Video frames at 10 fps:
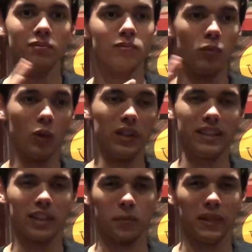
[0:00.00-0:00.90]
one of the
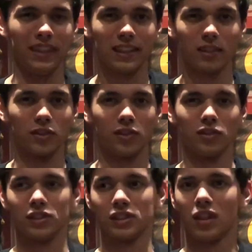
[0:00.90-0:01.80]
other main
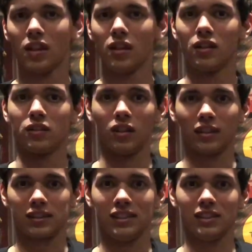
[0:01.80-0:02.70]
characters,
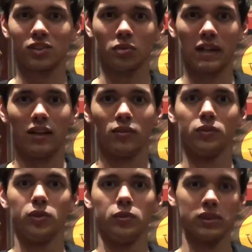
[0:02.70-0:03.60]
Loxias Crown,
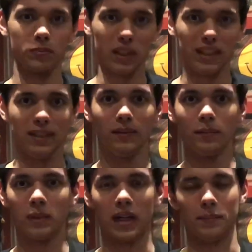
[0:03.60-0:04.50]
who was played
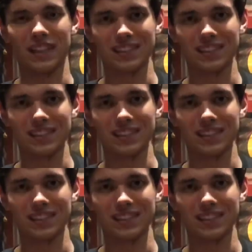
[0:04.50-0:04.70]
by Matt